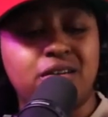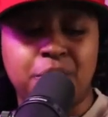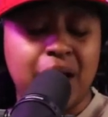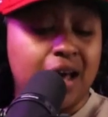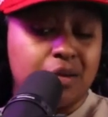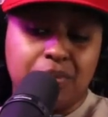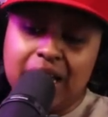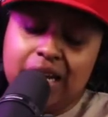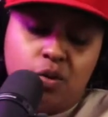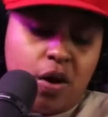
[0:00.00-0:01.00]
about it but
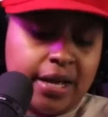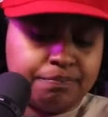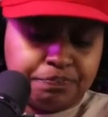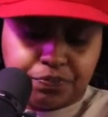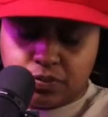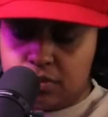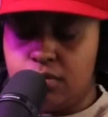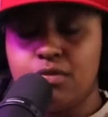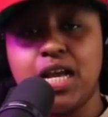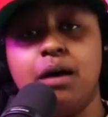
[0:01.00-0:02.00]
anyway
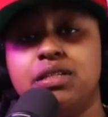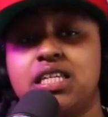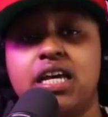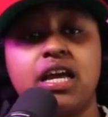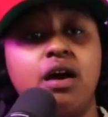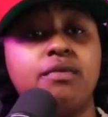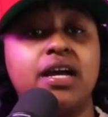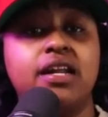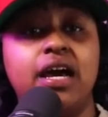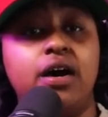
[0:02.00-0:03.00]
i'm gonna tell y'all
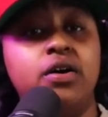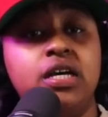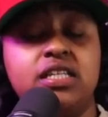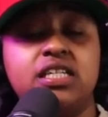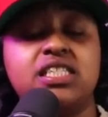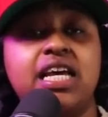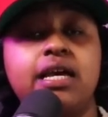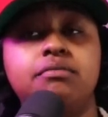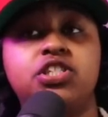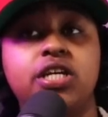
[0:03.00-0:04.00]
right now the
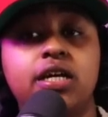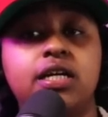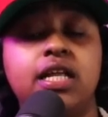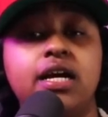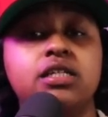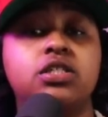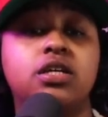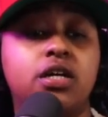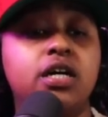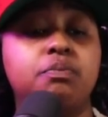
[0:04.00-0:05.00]
same shit clarence
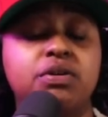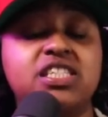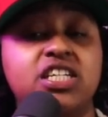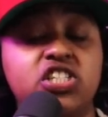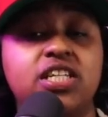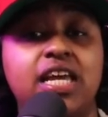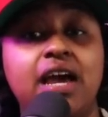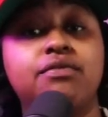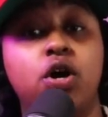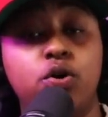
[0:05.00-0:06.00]
could potentially
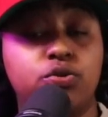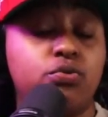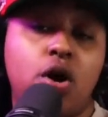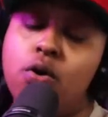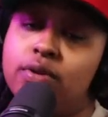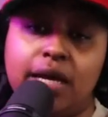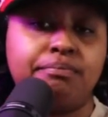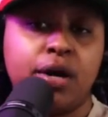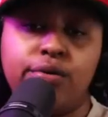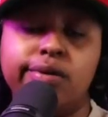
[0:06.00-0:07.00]
have gone through on that
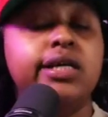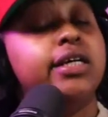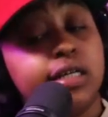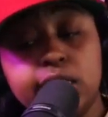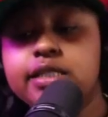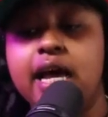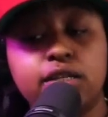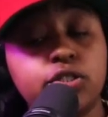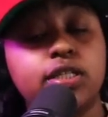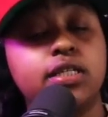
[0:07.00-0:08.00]
boat is
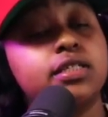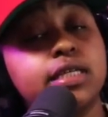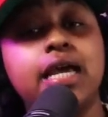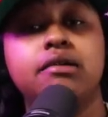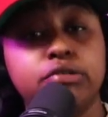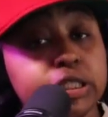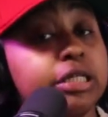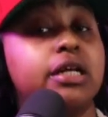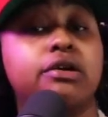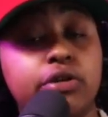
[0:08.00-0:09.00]
actually the same shit
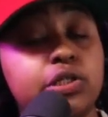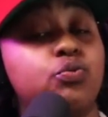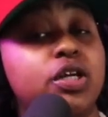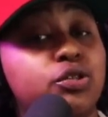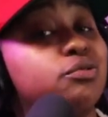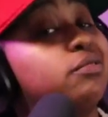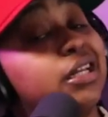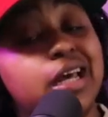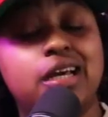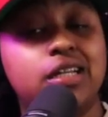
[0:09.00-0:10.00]
that chris went through in
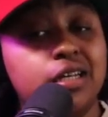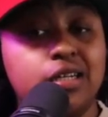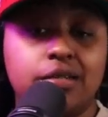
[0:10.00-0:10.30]
that club